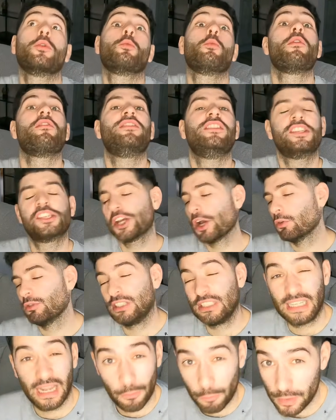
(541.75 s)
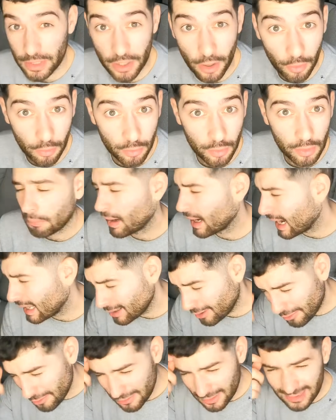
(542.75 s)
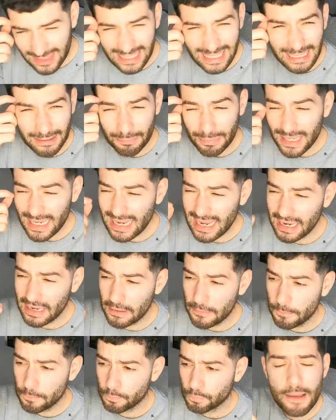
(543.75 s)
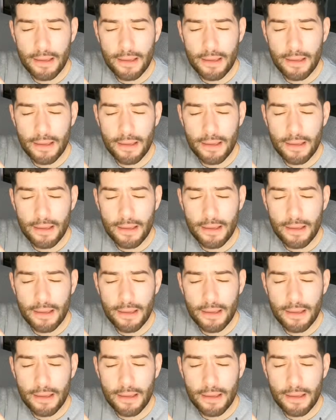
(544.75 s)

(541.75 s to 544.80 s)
on with the Chelsea that we know. But I don't think being